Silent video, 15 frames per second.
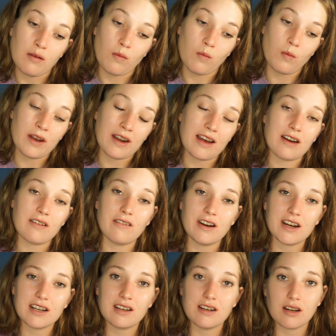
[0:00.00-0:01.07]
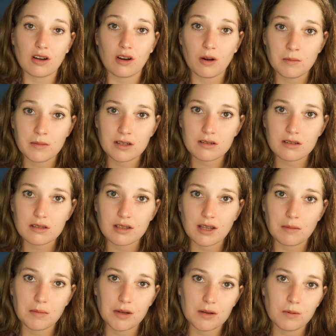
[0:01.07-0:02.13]
When I read the comments
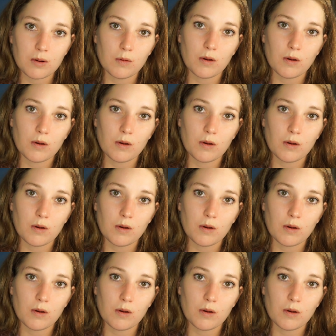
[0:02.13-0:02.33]
that people